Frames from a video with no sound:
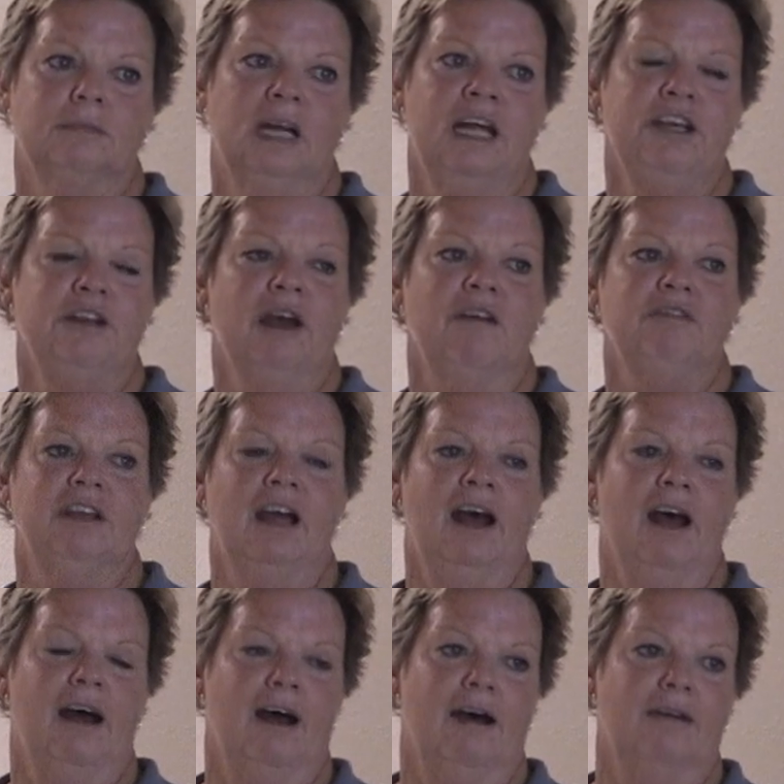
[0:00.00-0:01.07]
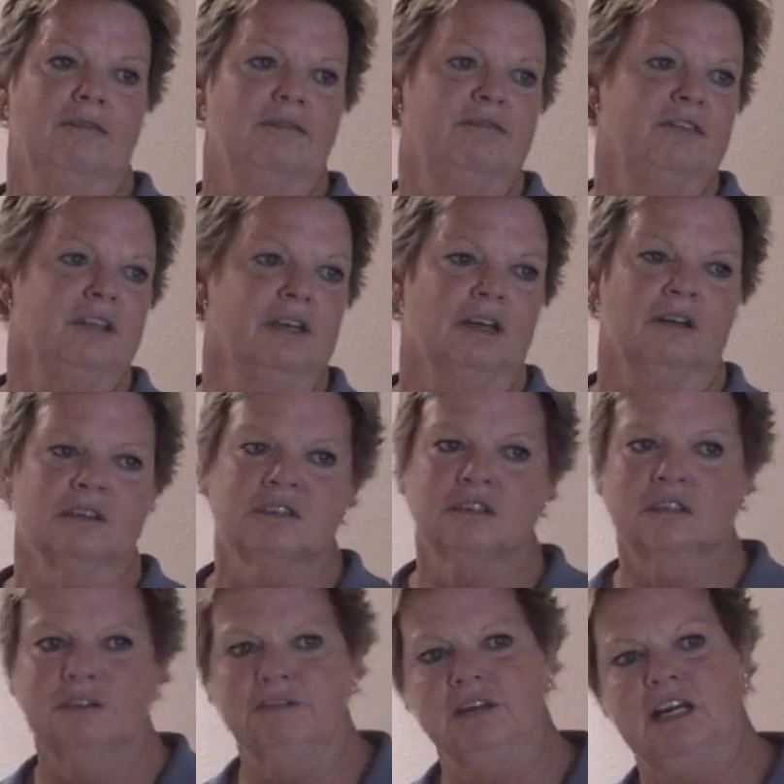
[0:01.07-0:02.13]
And you have to have,
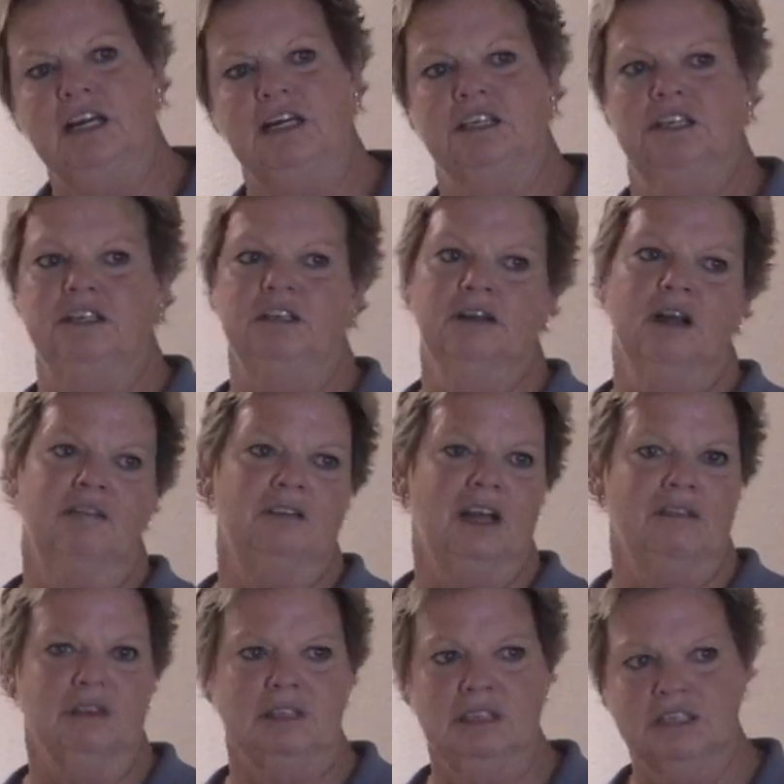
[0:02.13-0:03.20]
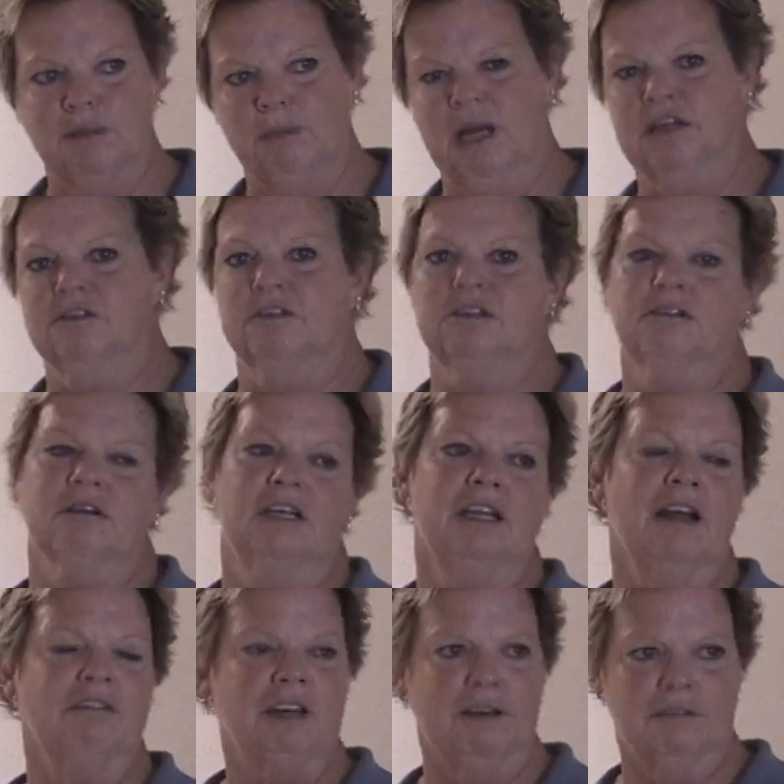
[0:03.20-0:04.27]
certification. You have to have at least a bachelor's degree.
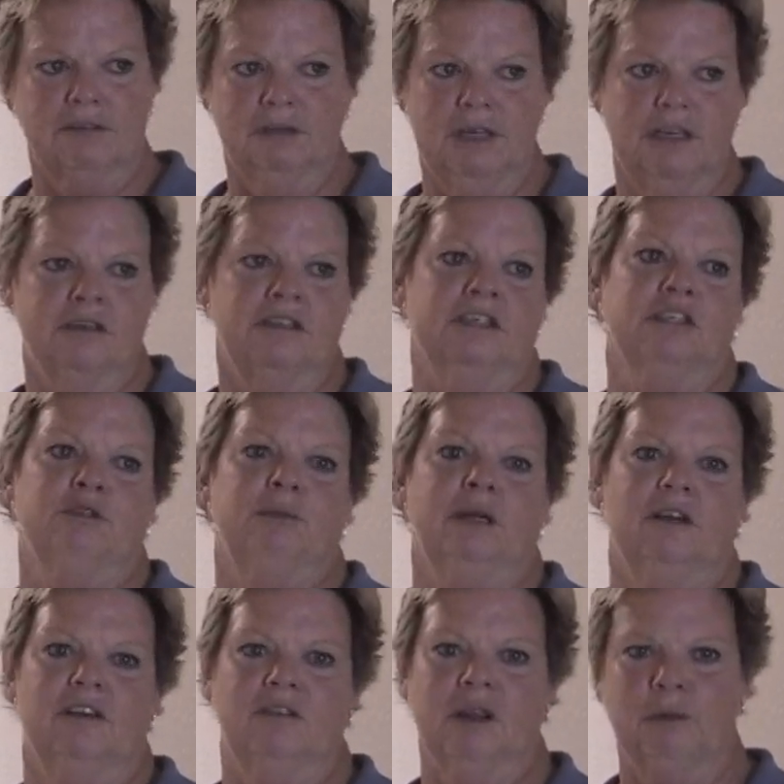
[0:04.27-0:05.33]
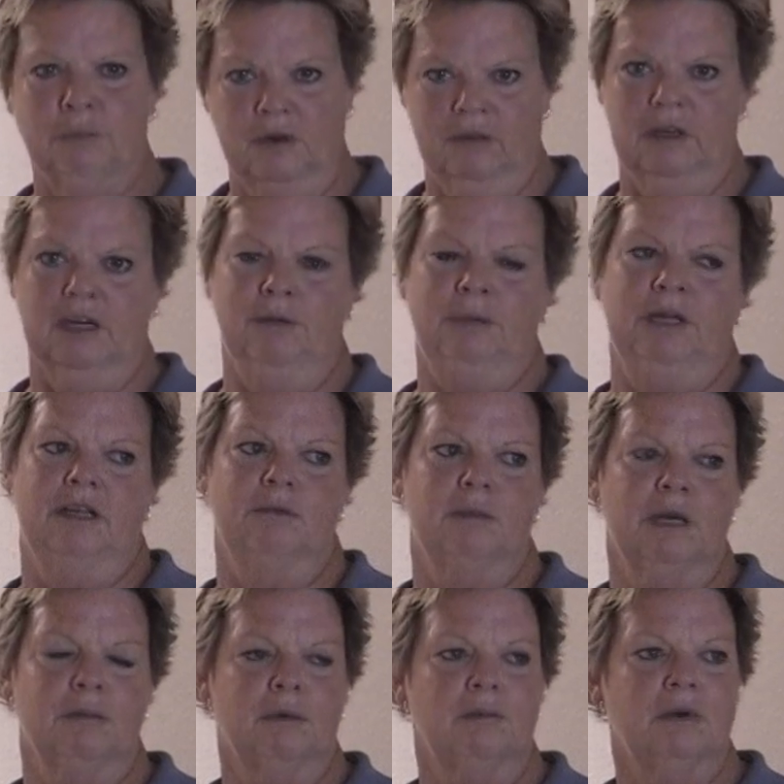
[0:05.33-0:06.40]
You have to have 3 years experience, and we're only going to pay you
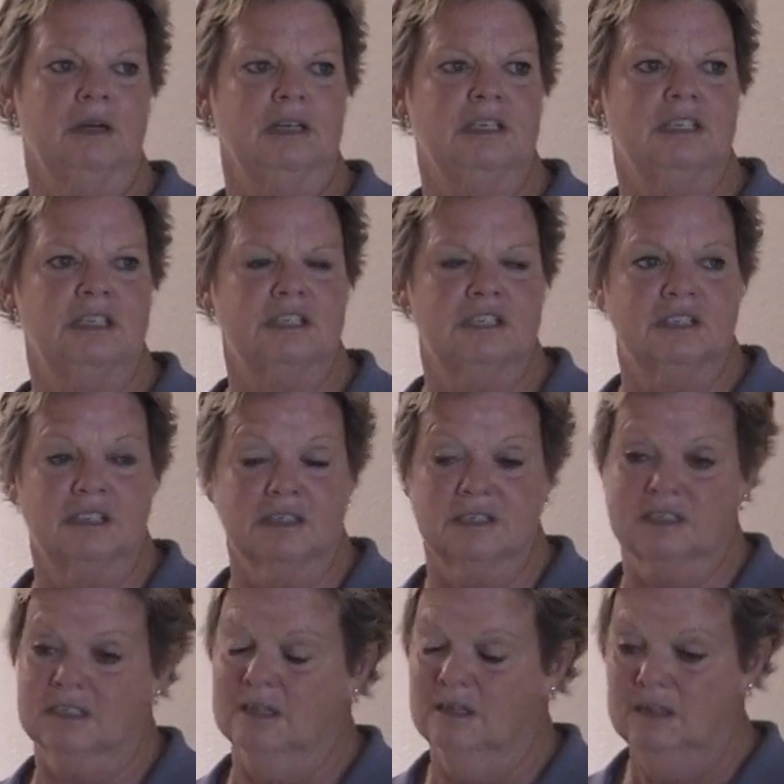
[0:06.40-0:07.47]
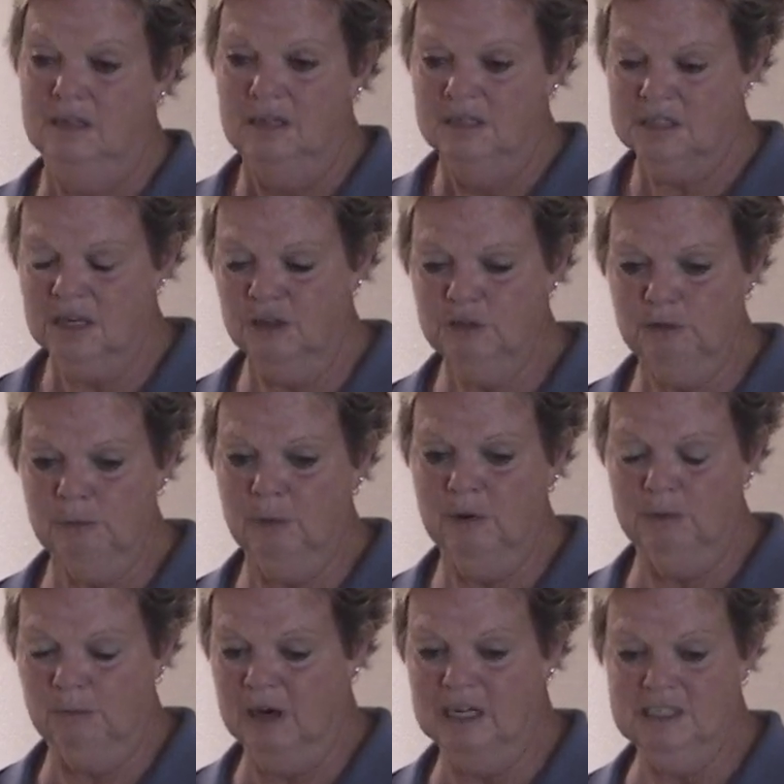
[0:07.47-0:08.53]
minimum wage. It's gotten to a
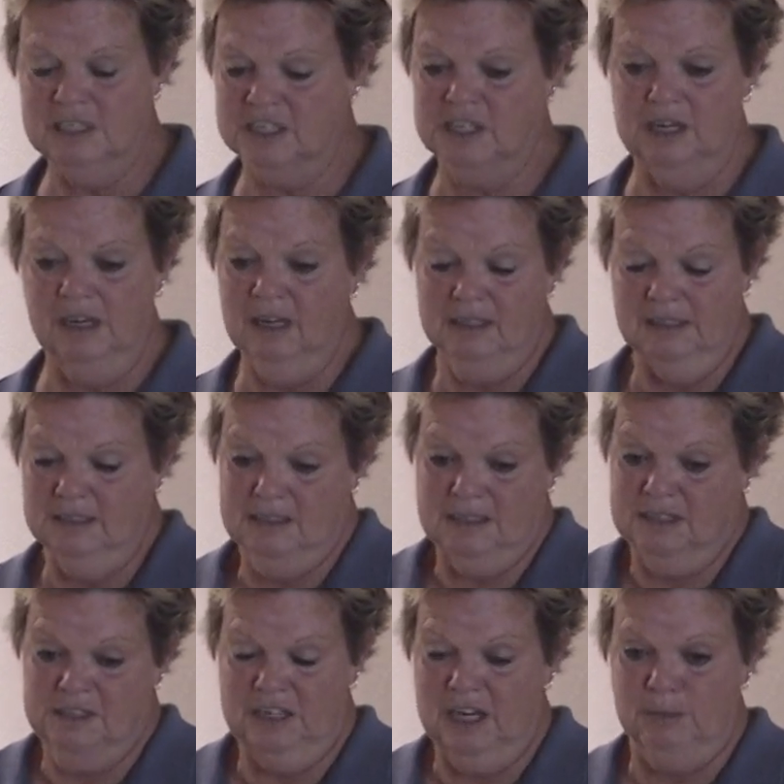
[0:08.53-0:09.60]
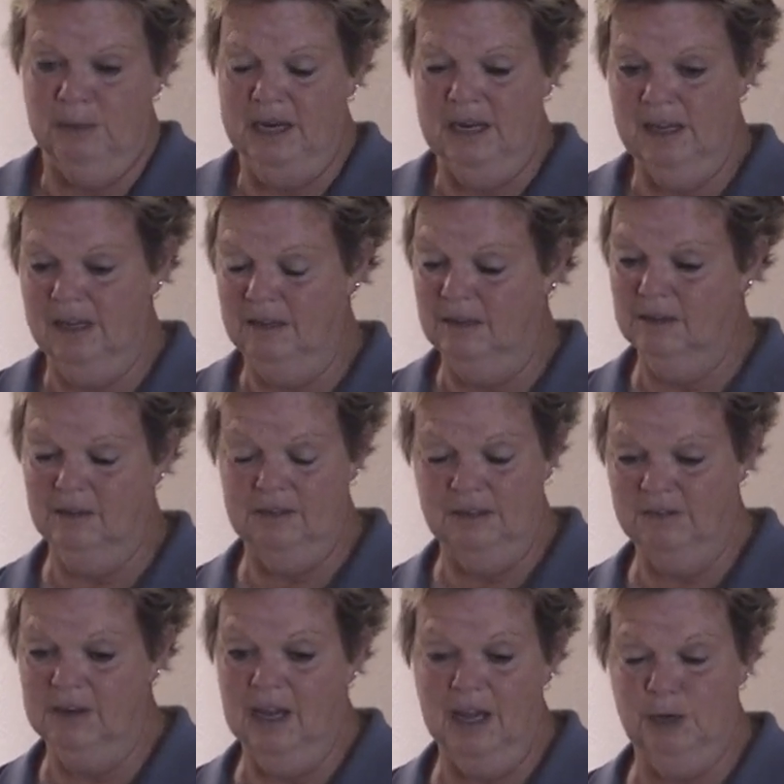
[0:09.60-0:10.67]
point where I just shake my head and go,
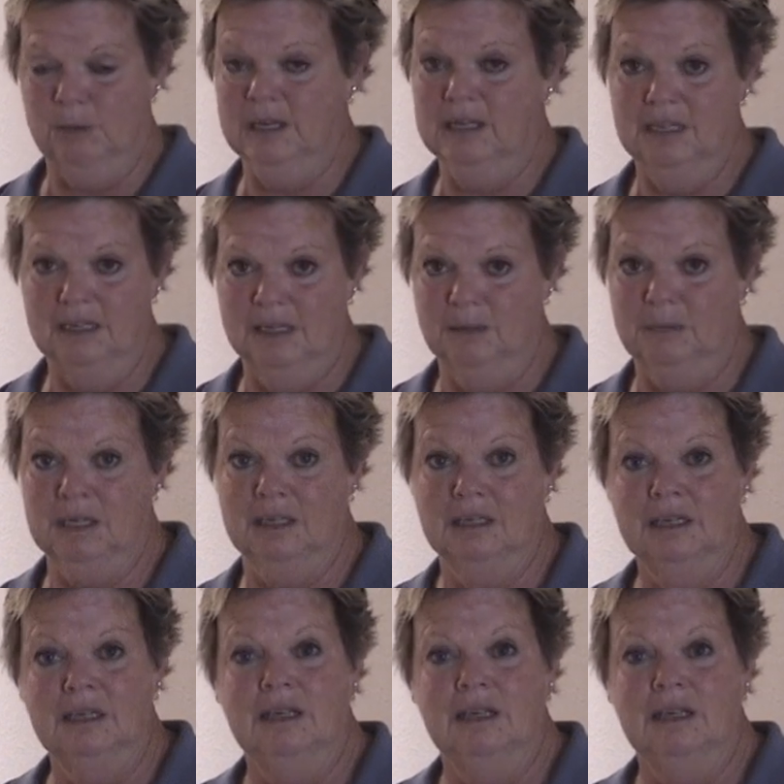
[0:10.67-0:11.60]
you've got to be kidding me.